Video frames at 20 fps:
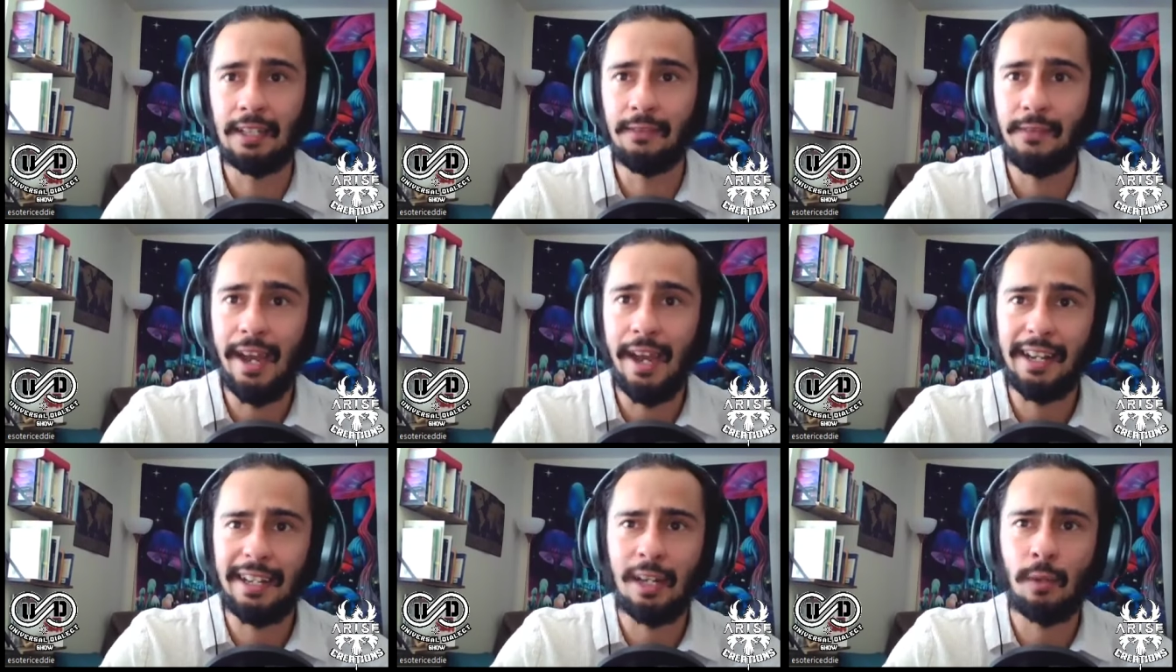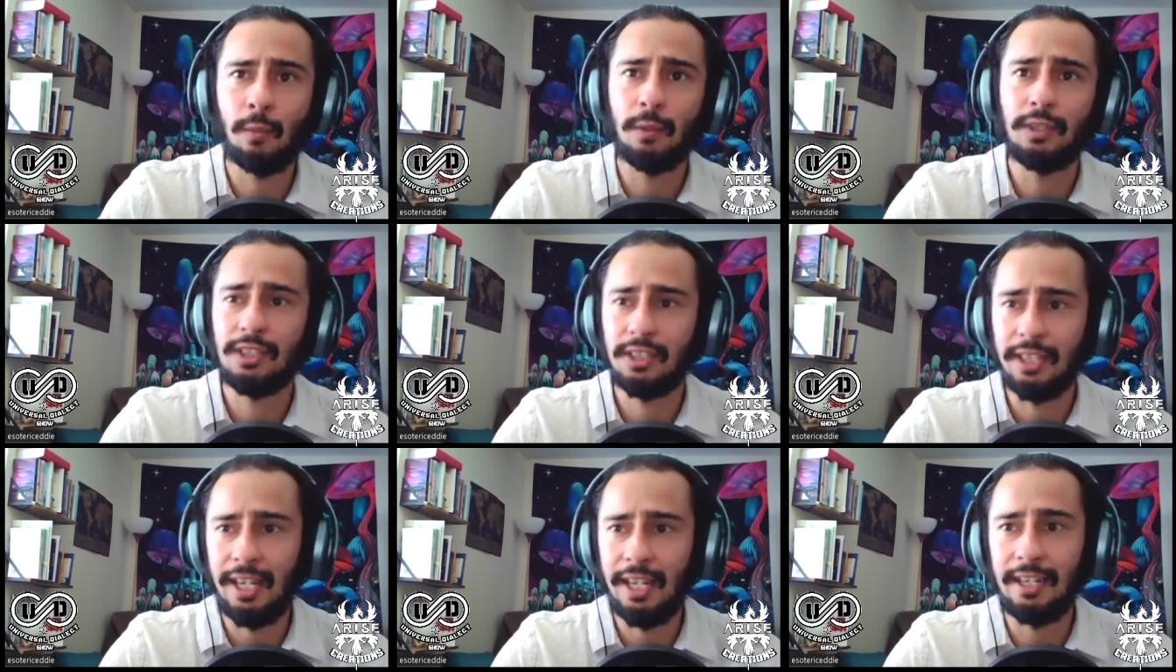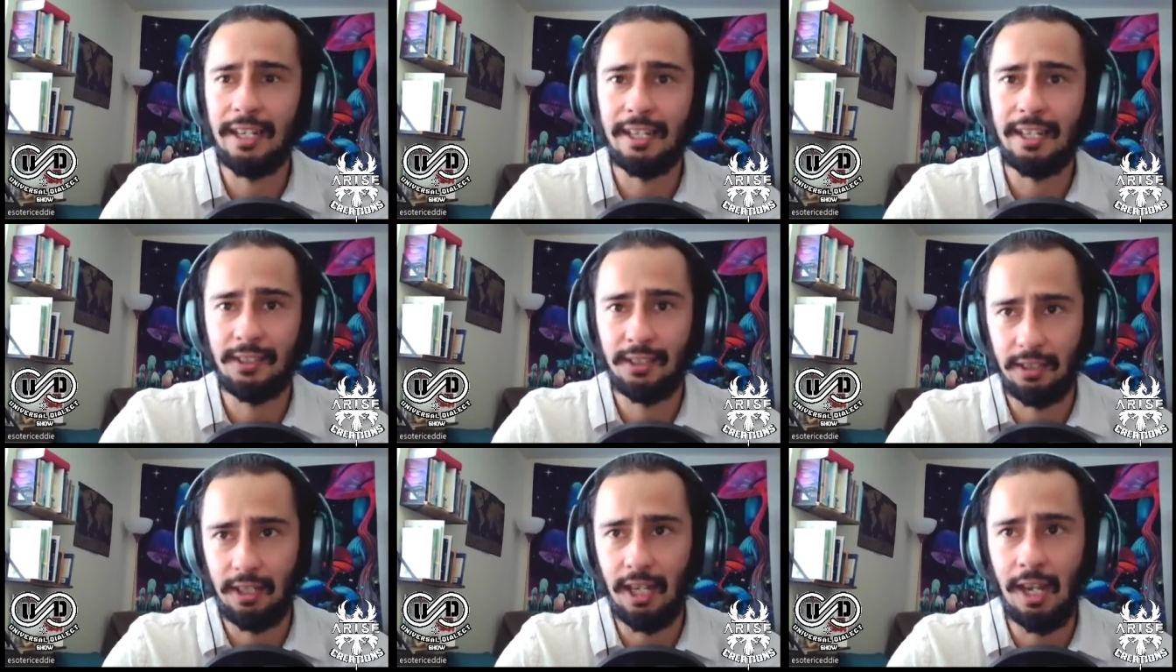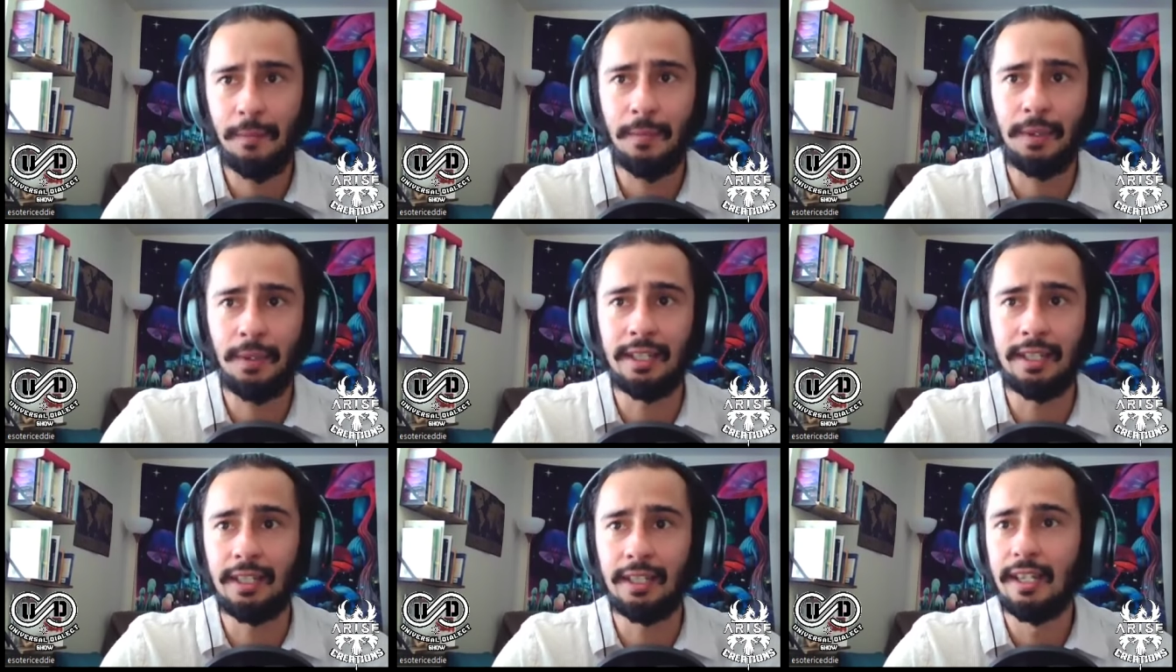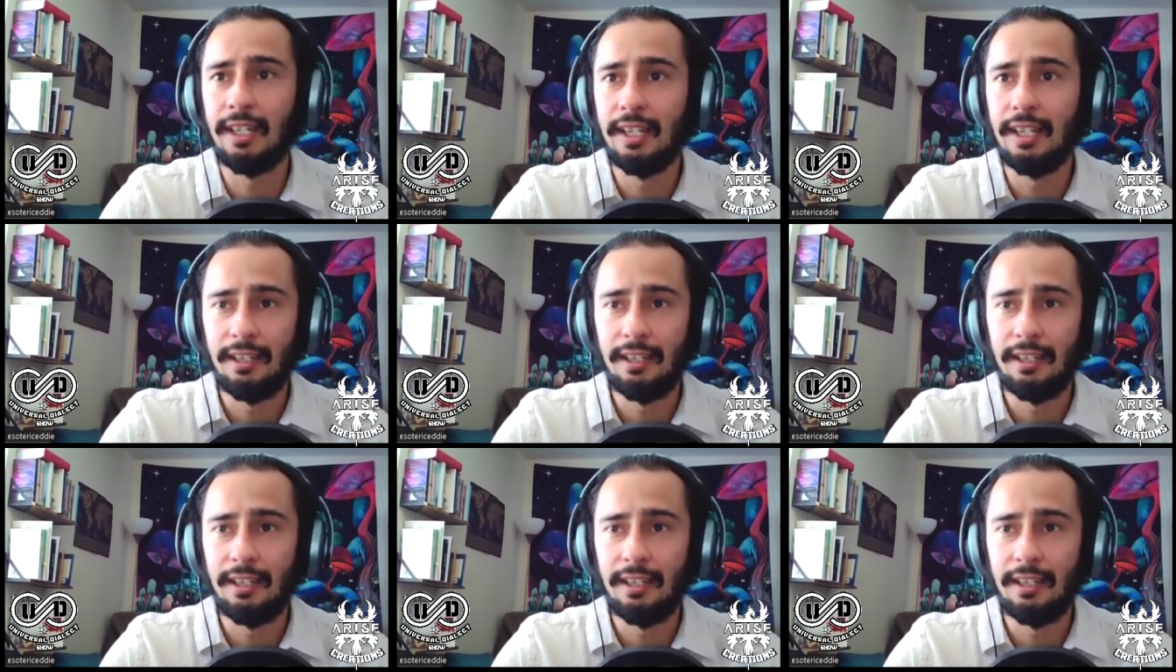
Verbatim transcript: The Vatican would send his company